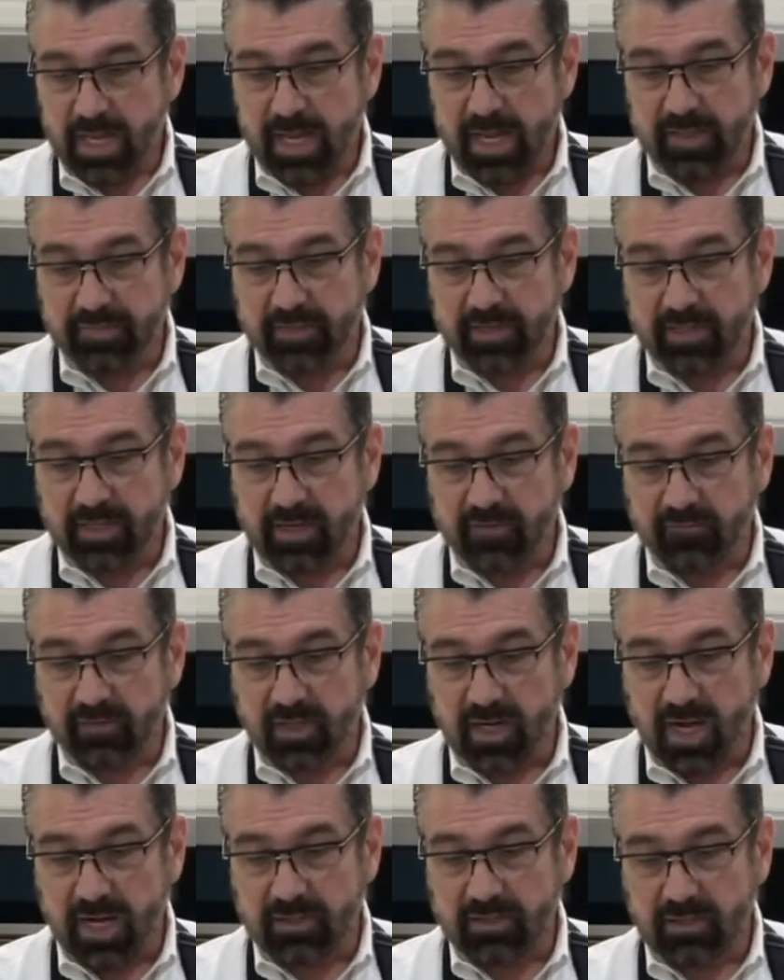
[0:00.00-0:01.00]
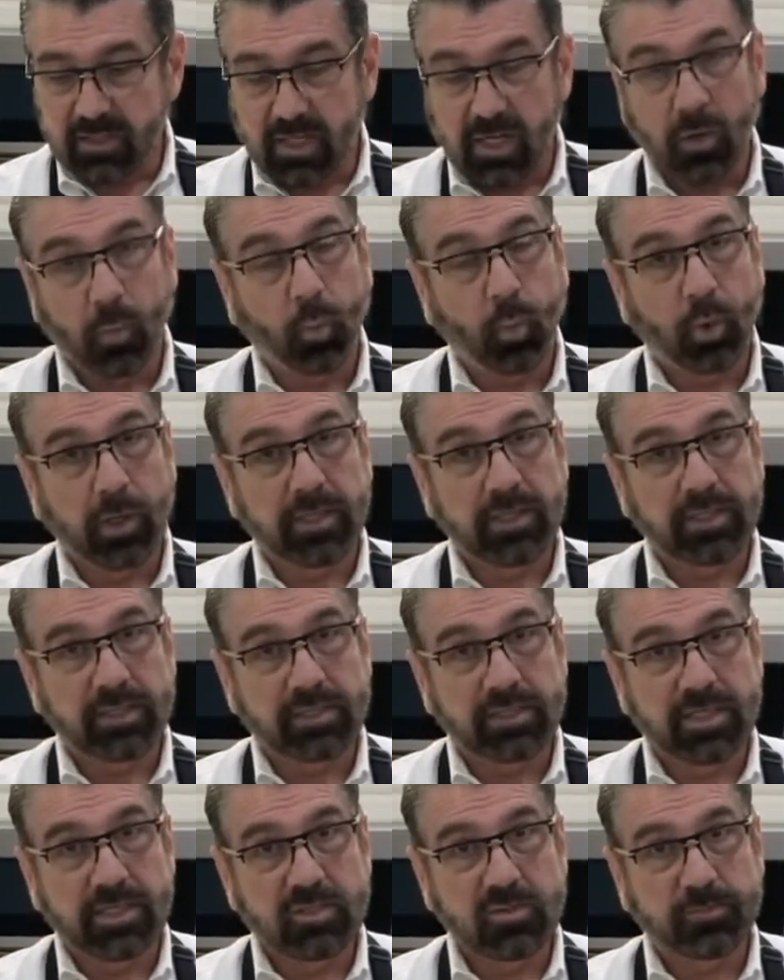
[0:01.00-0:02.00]
And then I've got 1
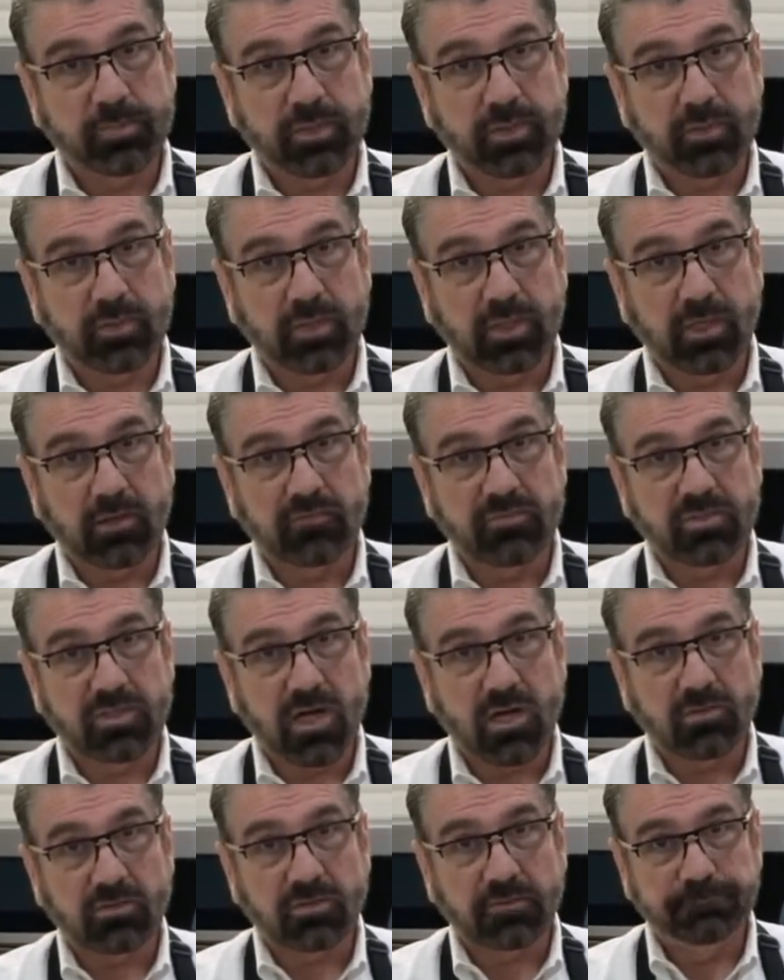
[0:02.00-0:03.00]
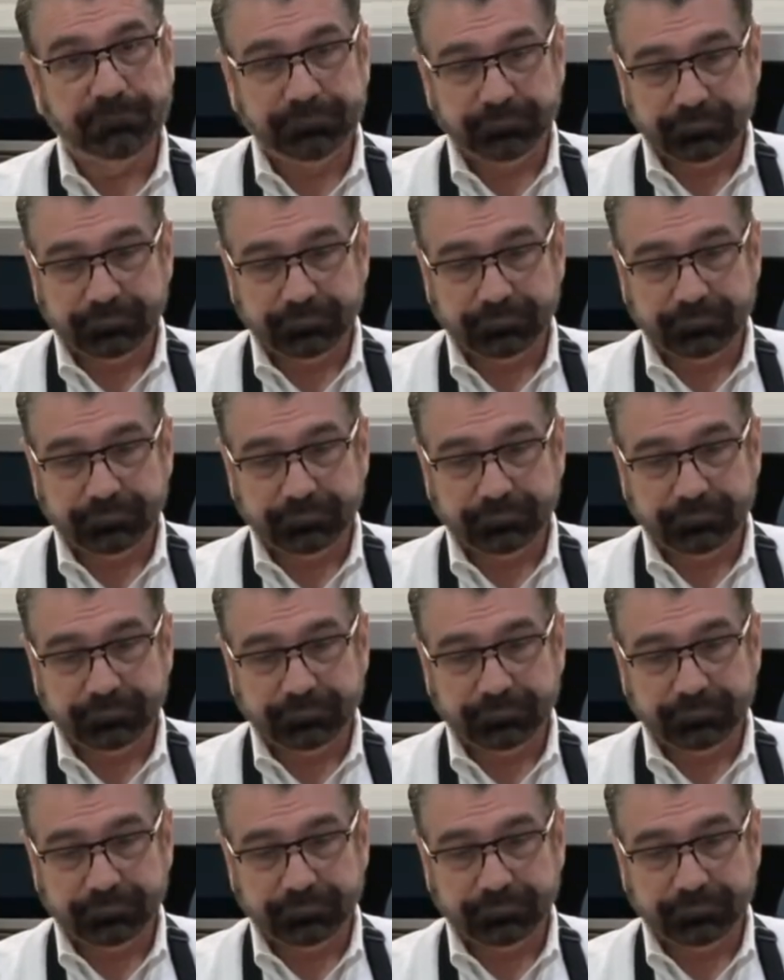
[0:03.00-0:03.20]
teaspoon of salt,